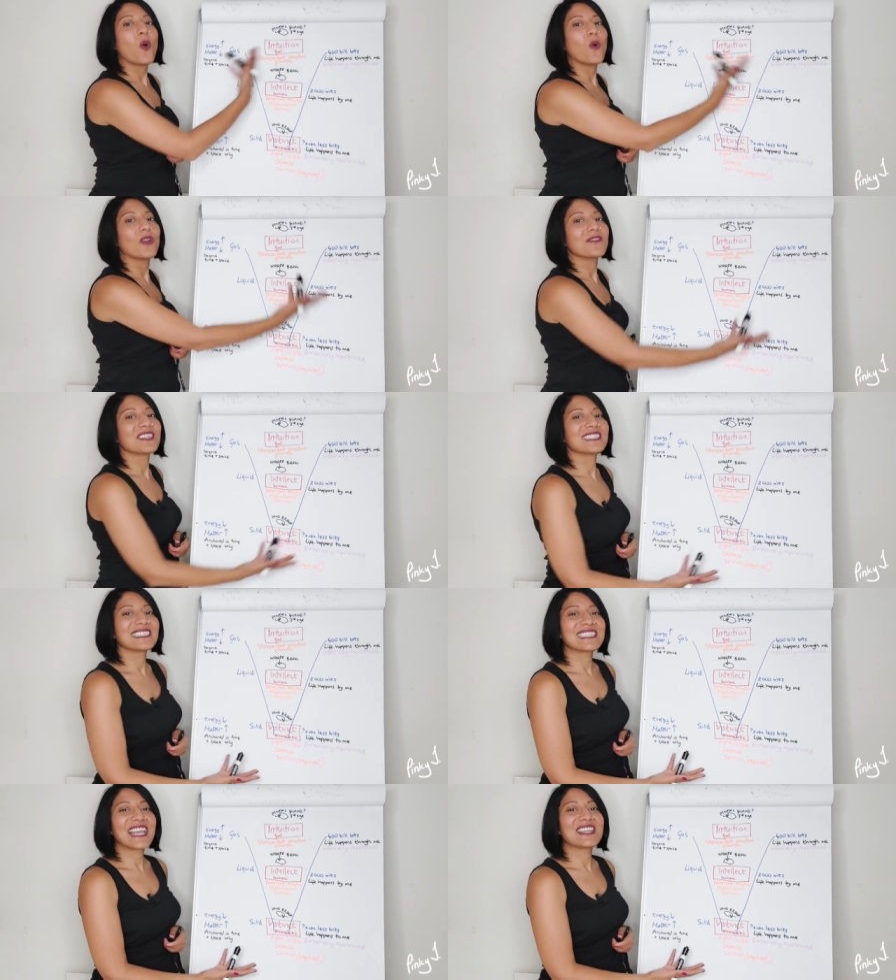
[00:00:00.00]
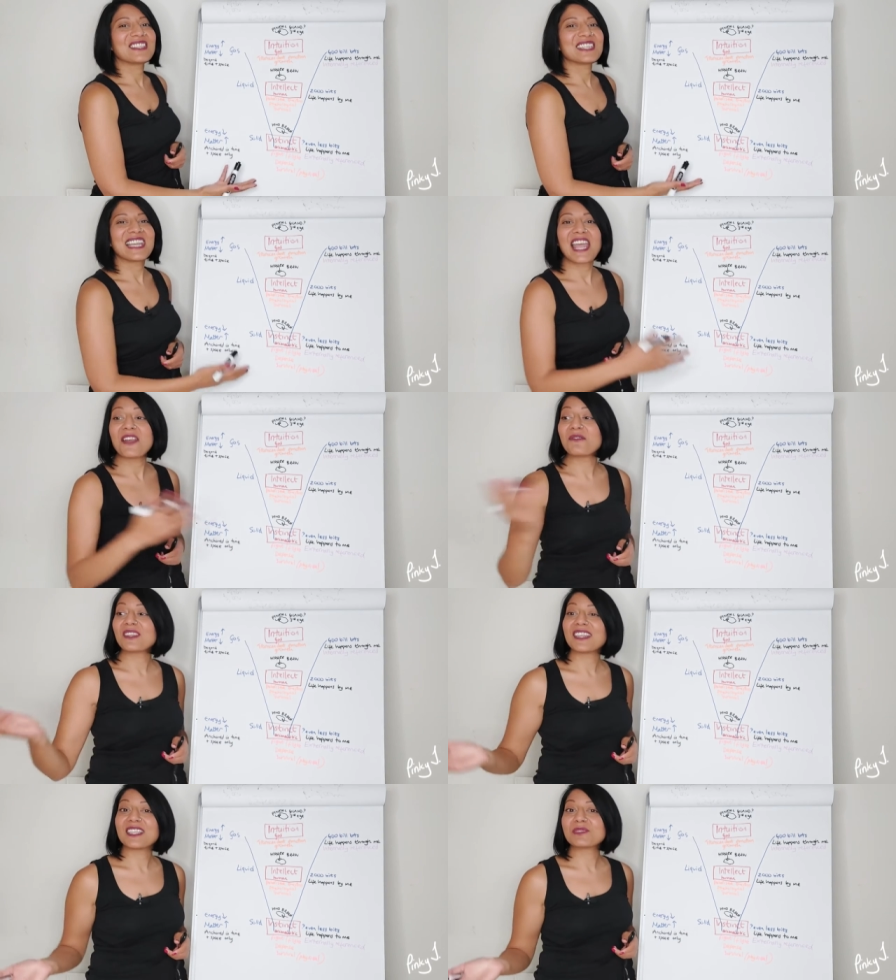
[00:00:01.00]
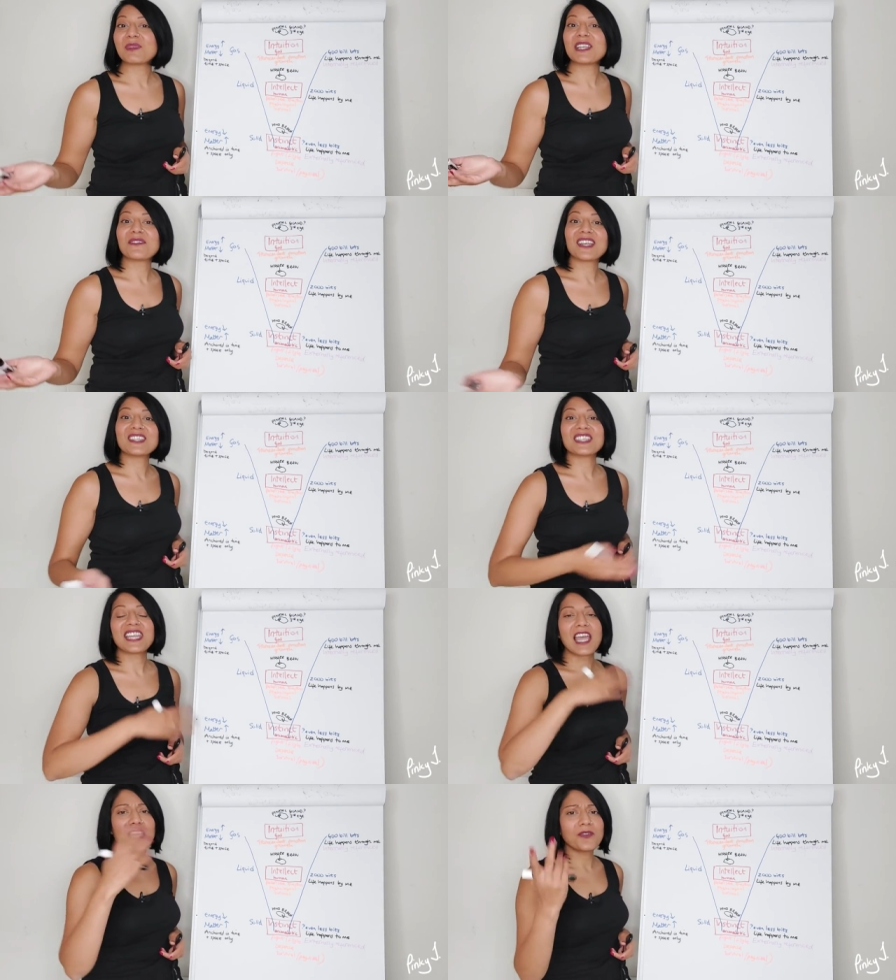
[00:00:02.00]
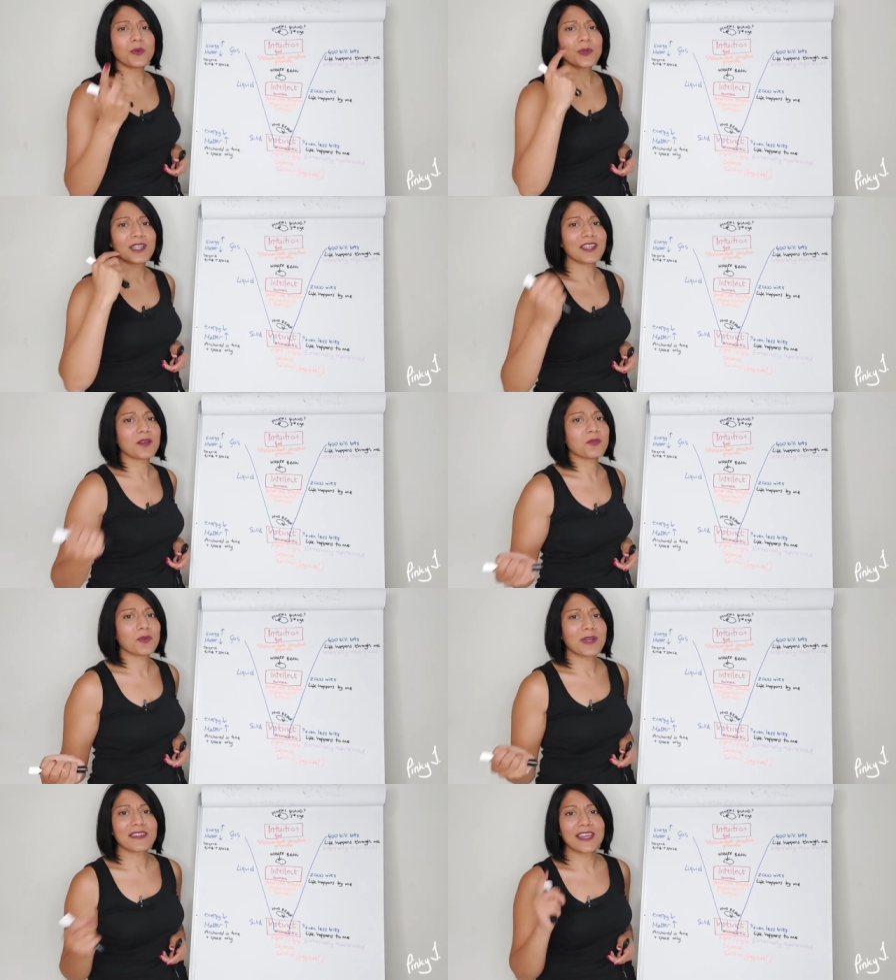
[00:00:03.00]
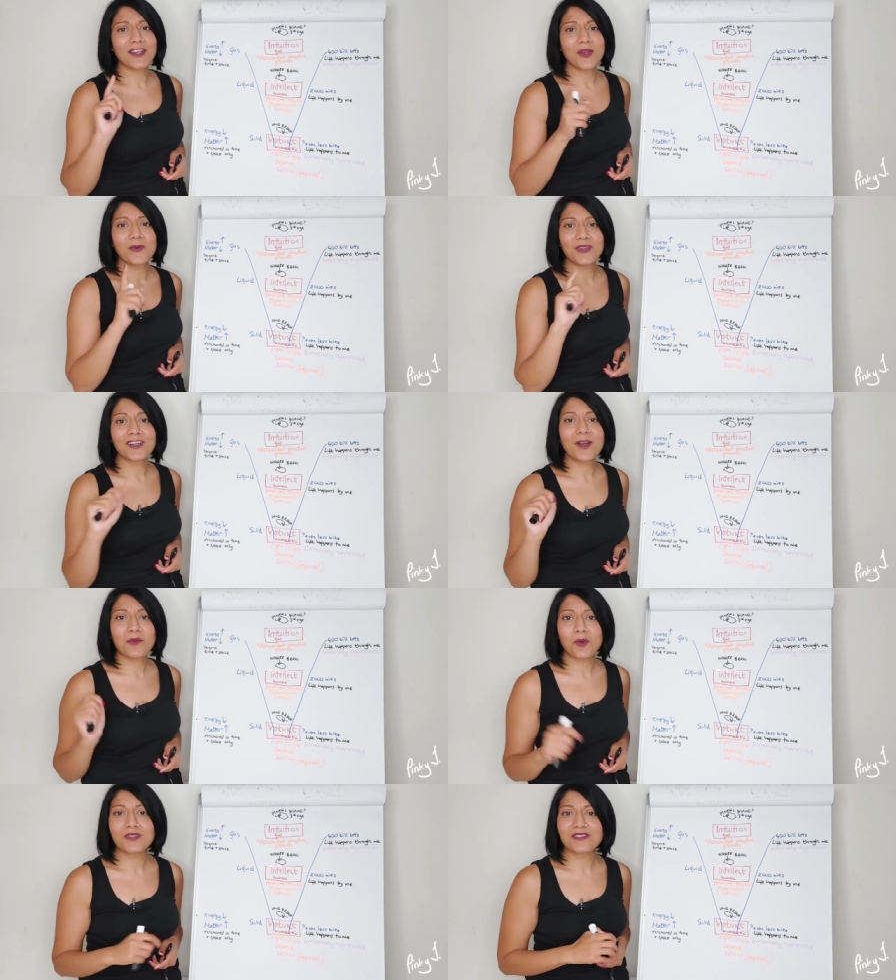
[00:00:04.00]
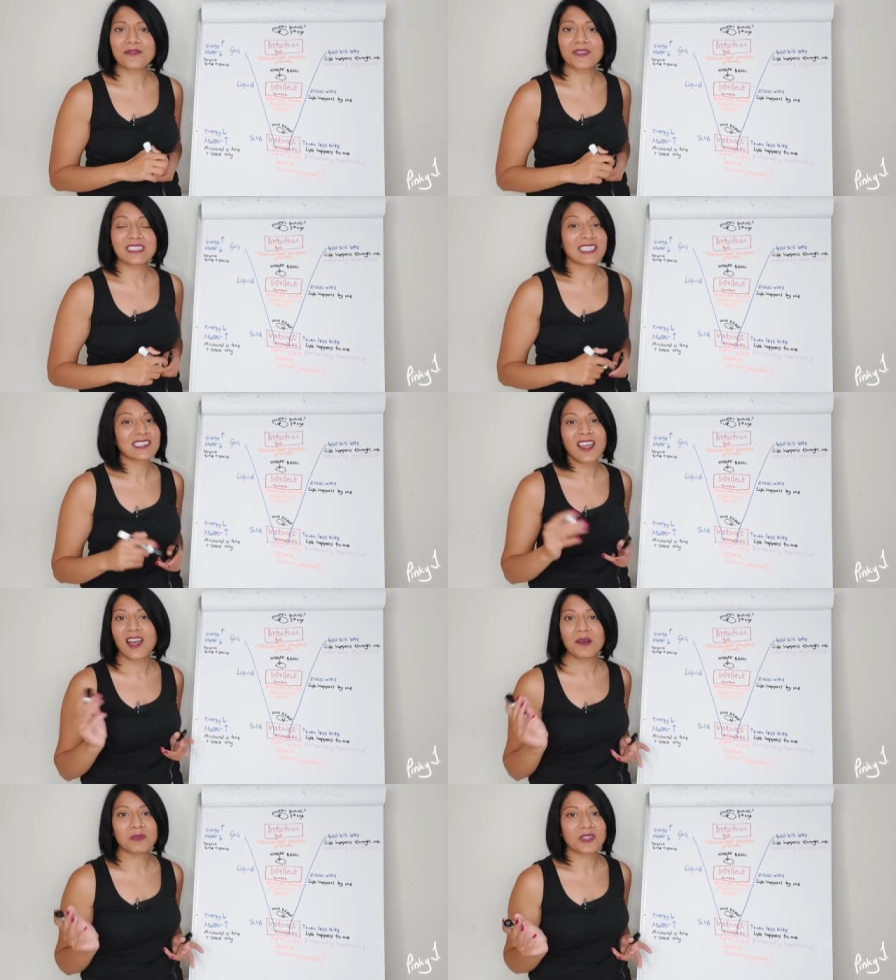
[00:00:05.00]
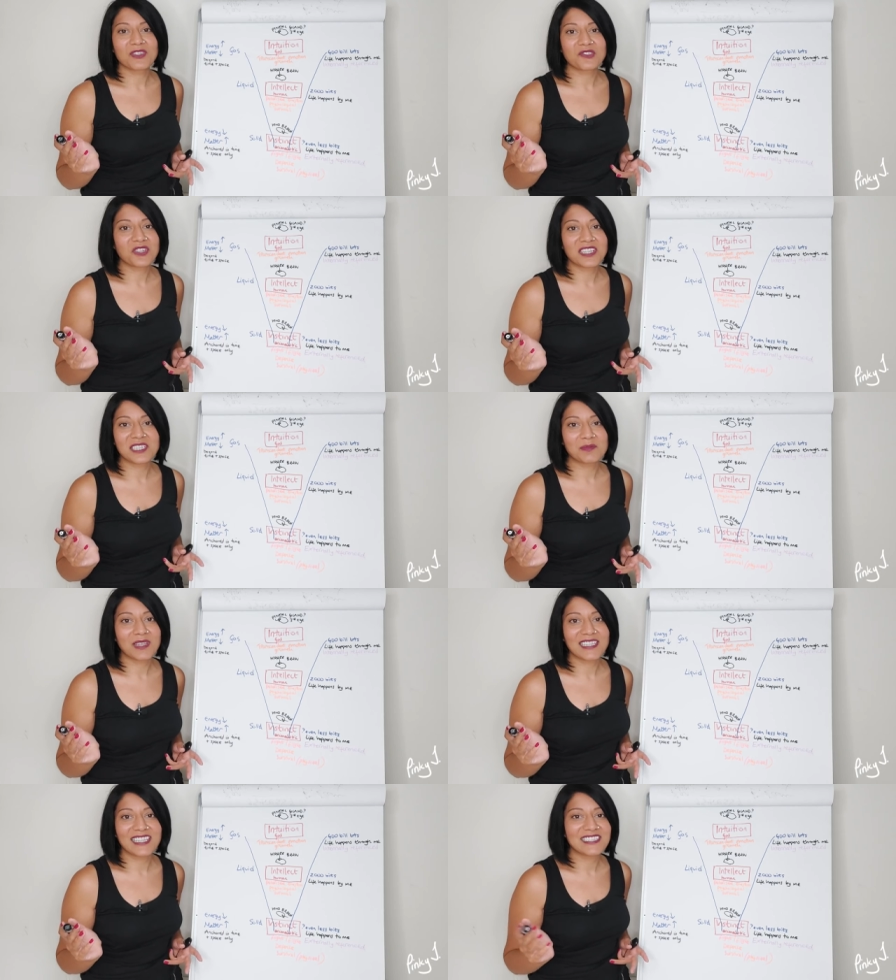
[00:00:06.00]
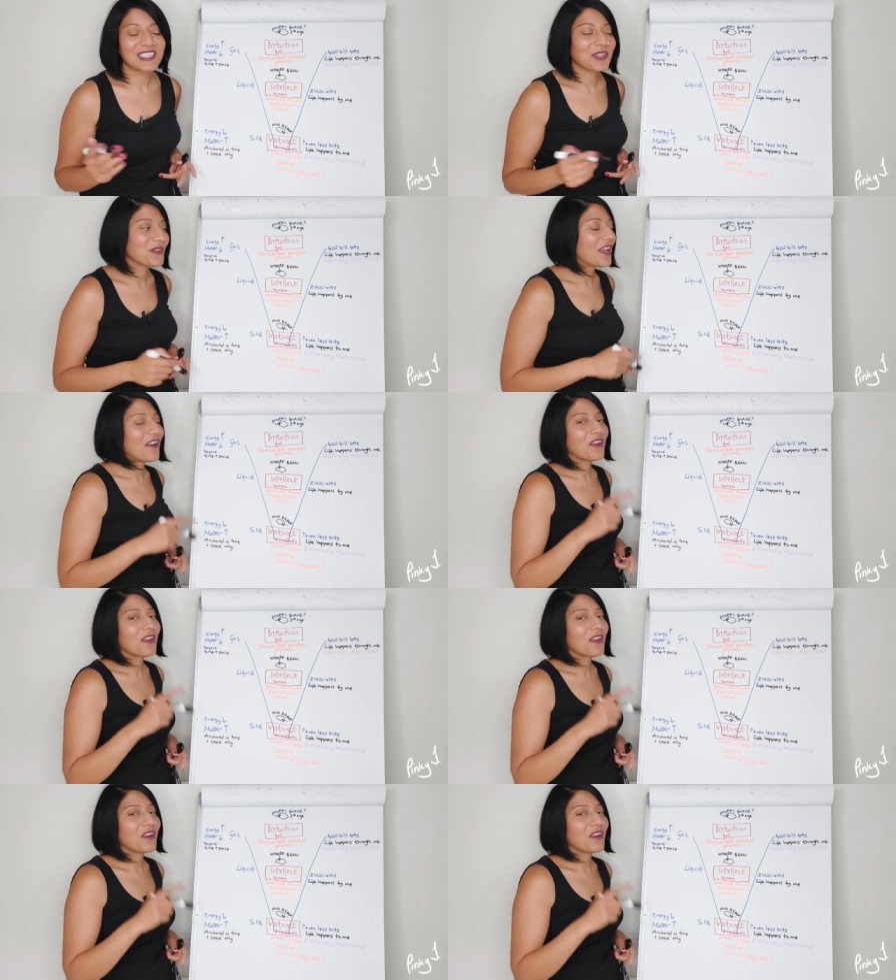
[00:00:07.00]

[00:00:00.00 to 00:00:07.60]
All of this is energy. Everything is made of energy. If you want to learn more about that, go and look up quantum physics. I'm not going to try and explain that to you